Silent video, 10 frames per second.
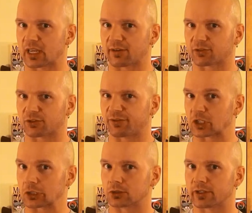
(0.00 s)
after
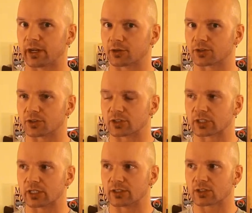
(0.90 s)
fictional characters,
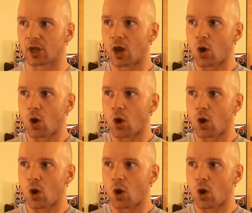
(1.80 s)
because,